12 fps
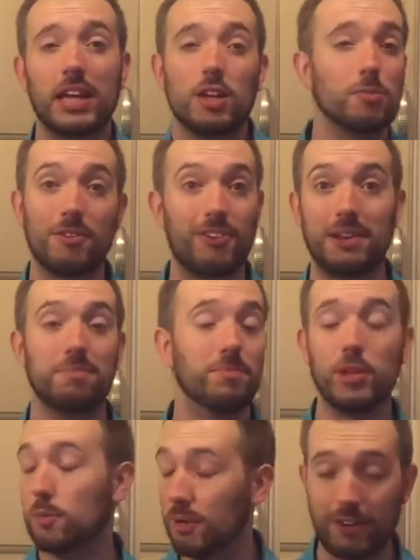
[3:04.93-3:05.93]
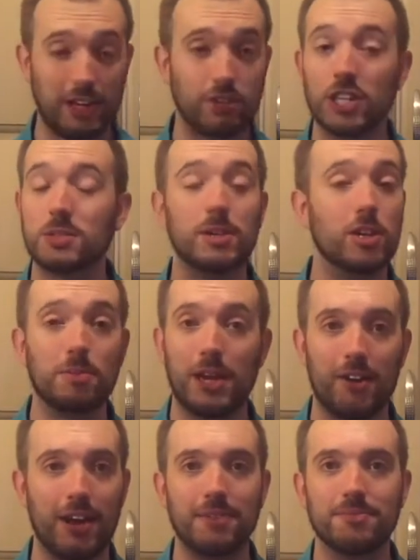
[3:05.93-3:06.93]
You'll be fine. You'll be fine. Trust me, you'll be
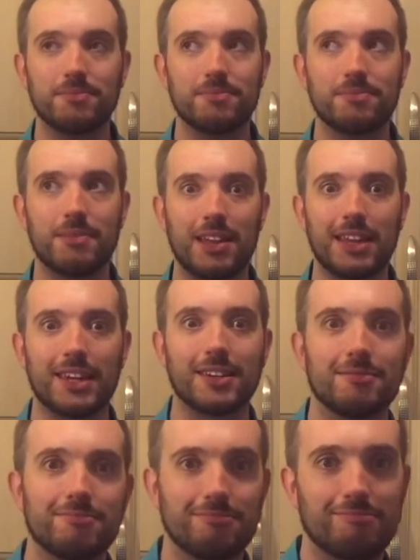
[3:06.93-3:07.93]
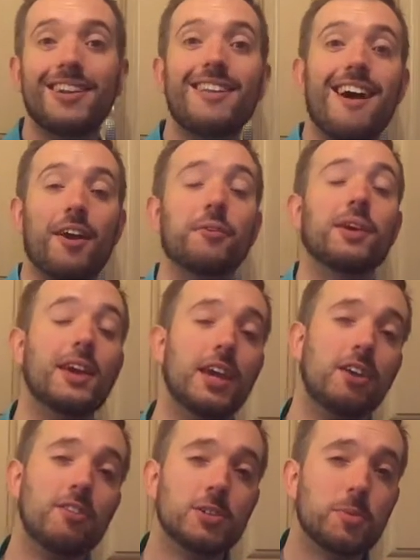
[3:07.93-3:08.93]
alright. I think. Now,
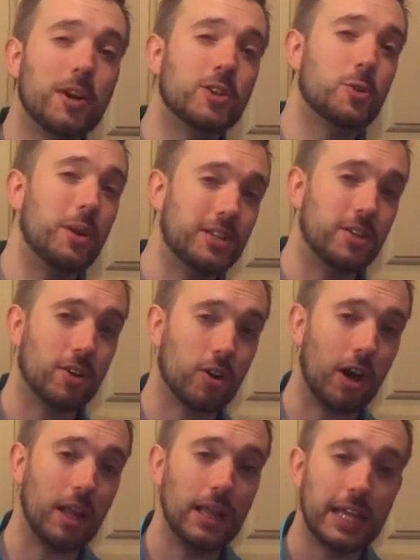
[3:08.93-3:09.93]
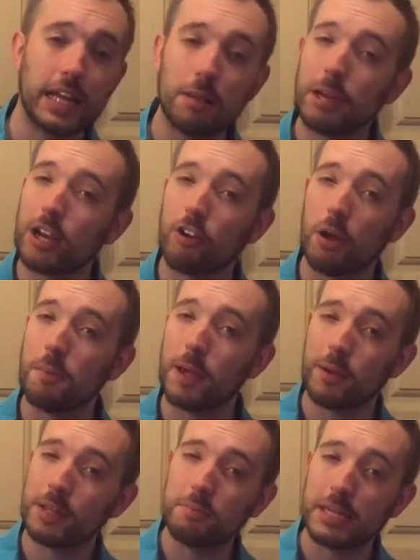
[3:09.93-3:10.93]
here is where Twitter got a little bit grumpy
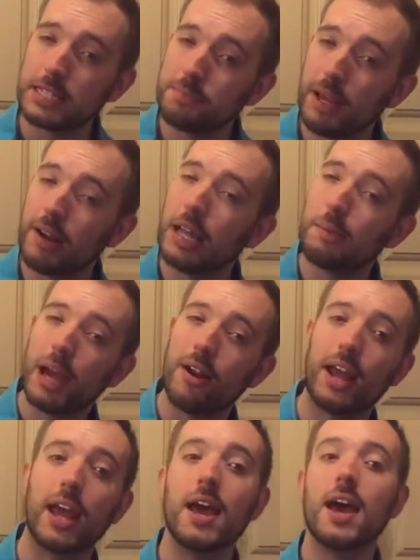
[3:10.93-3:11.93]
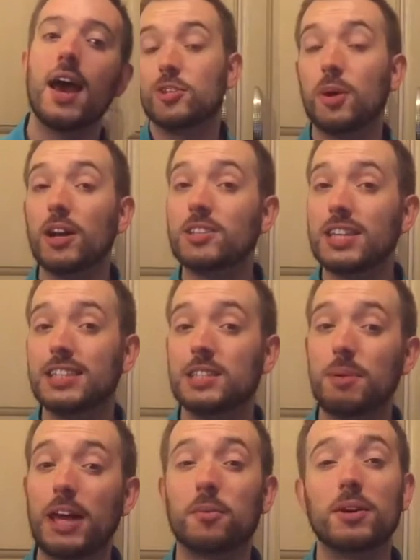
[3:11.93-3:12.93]
with Miss Mary Berry. Twitter says the
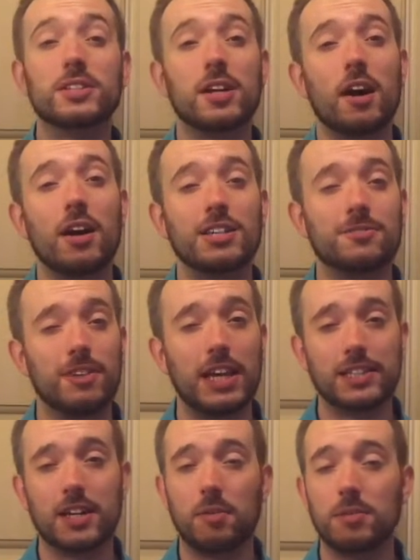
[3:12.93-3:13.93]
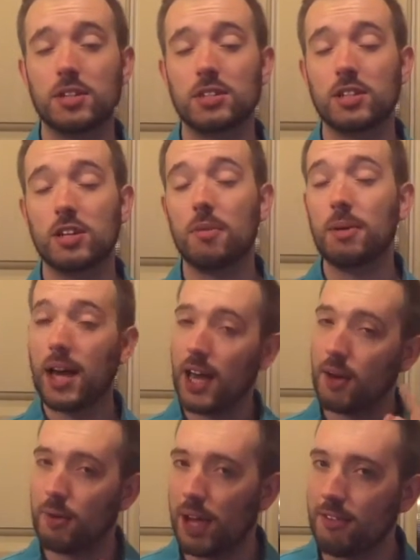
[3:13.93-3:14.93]
Bakewell Tart has flaked almonds on top.
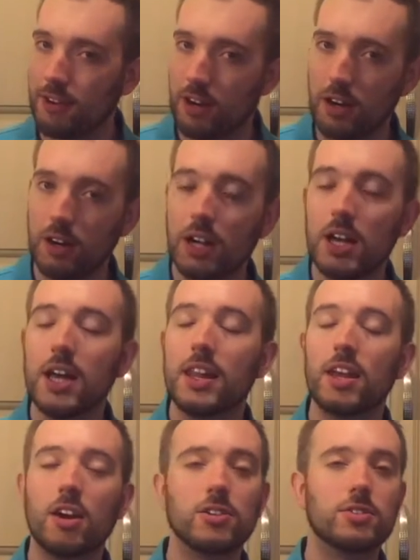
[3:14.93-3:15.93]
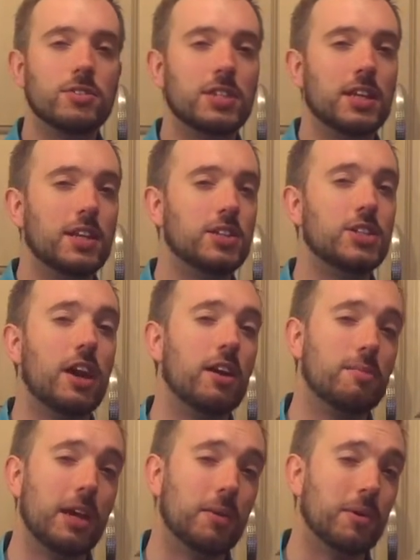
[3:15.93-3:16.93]
However, they also say that a
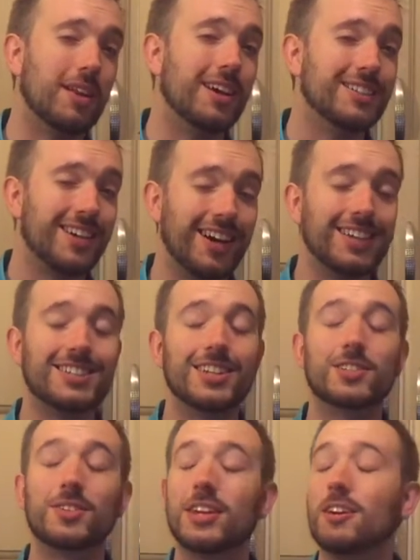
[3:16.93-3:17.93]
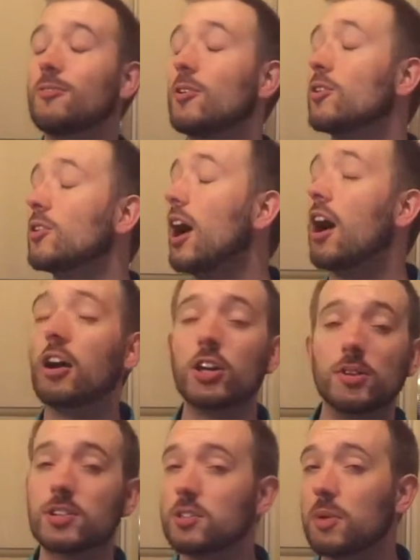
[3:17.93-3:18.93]
cherry Bakewell has icing, so therefore they're
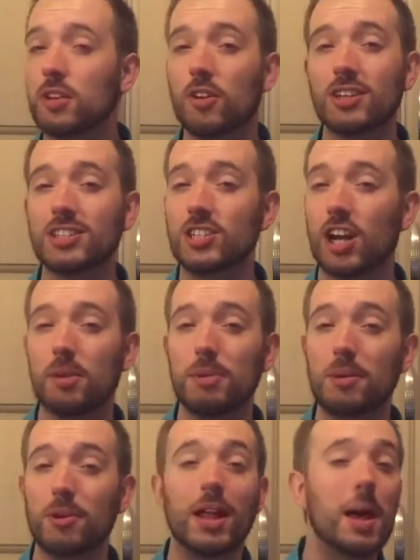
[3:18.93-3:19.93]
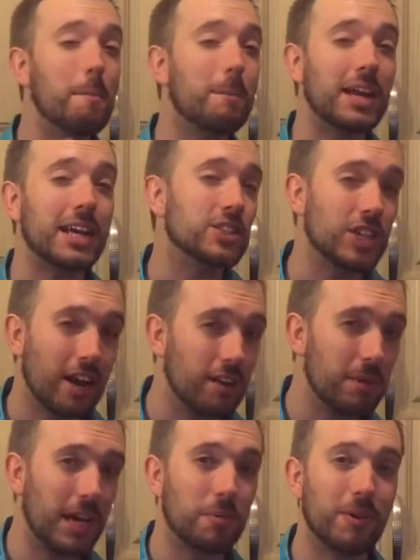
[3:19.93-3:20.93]
arguing as to whether or not it's a cherry Bakewell. But a cherry
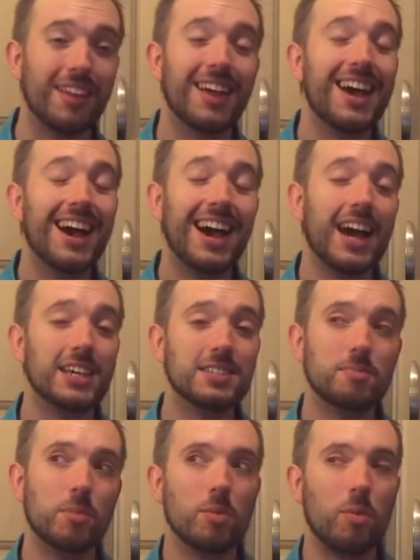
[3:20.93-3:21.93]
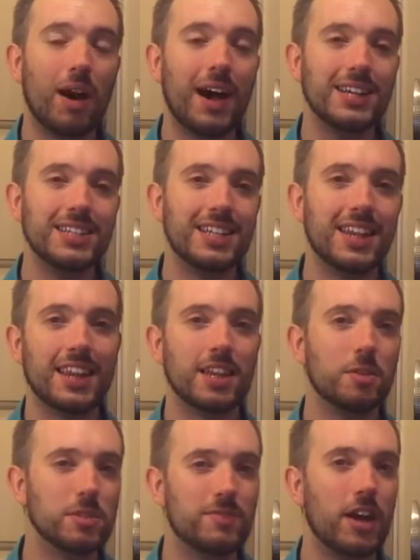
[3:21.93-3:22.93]
Bakewell has, well, what I didn't think
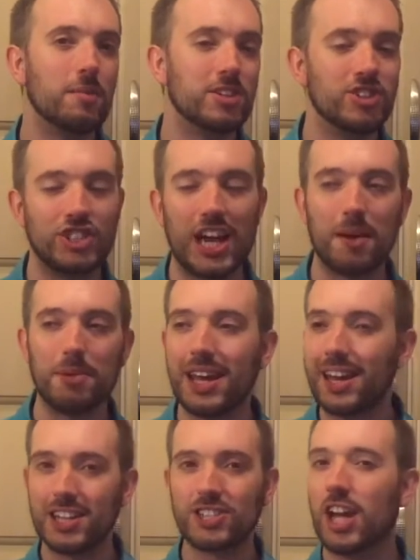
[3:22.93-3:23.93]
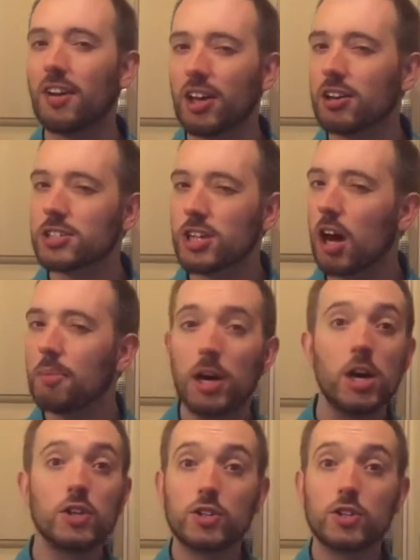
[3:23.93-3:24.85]
there was very much jam in it and a cherry on top.